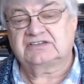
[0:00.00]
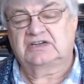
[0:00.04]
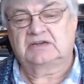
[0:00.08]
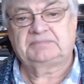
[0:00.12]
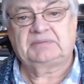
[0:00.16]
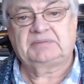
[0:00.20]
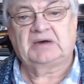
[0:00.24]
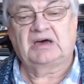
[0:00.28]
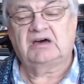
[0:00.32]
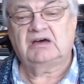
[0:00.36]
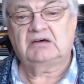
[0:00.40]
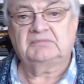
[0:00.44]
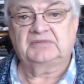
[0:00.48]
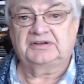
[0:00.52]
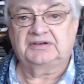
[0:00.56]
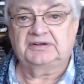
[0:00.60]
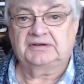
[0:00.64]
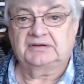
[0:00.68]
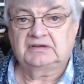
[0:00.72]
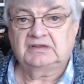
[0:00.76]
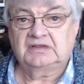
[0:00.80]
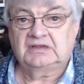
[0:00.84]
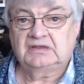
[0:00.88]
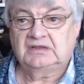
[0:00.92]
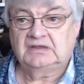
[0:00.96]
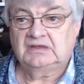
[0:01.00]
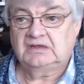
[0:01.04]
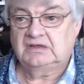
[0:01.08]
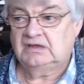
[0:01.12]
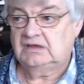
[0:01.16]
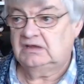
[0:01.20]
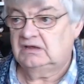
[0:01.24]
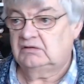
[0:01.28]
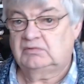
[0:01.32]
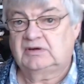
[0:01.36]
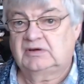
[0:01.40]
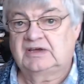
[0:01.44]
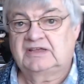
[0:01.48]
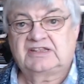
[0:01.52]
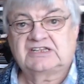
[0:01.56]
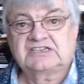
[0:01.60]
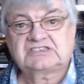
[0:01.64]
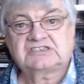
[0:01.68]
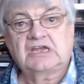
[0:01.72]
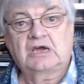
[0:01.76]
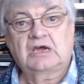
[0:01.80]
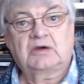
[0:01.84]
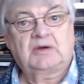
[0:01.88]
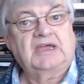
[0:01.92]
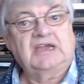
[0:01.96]
apartment, where there's
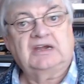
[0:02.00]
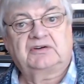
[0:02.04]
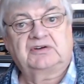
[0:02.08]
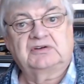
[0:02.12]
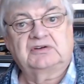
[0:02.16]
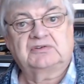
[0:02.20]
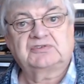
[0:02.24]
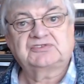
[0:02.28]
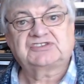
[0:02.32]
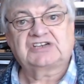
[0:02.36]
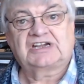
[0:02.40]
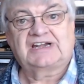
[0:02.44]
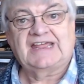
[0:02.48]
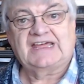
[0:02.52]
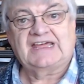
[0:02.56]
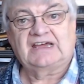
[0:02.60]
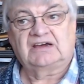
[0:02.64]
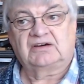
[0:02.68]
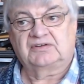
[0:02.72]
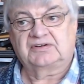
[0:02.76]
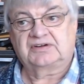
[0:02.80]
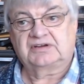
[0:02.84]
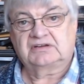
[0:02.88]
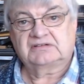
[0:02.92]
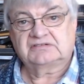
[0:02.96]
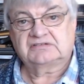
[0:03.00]
no aerials allowed.